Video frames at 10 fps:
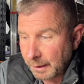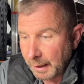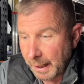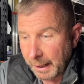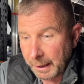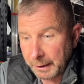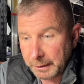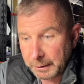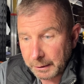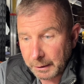
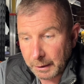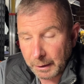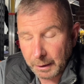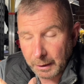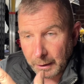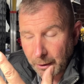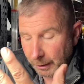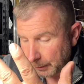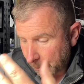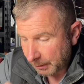And I
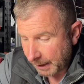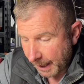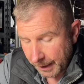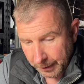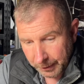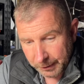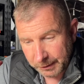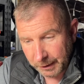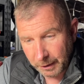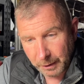looked down and I
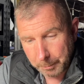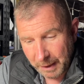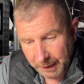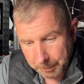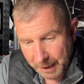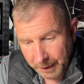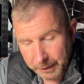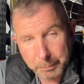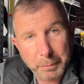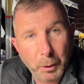seen the back part of
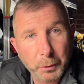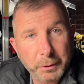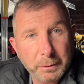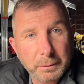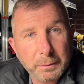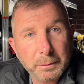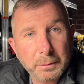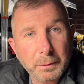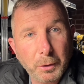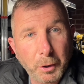the bolt
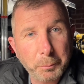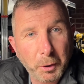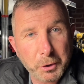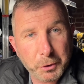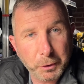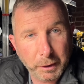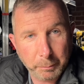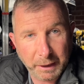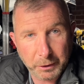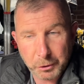on my shooting
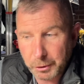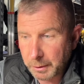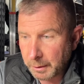bench